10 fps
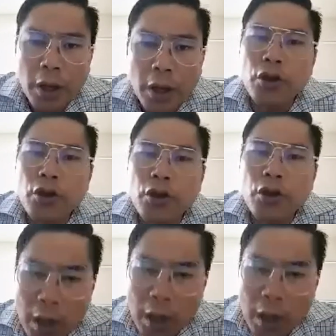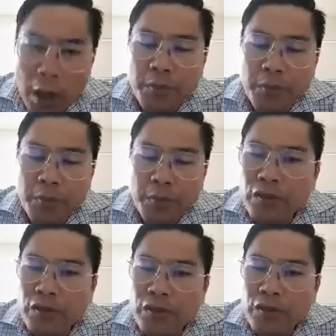newer smoking
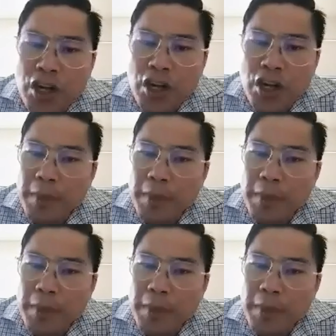cessation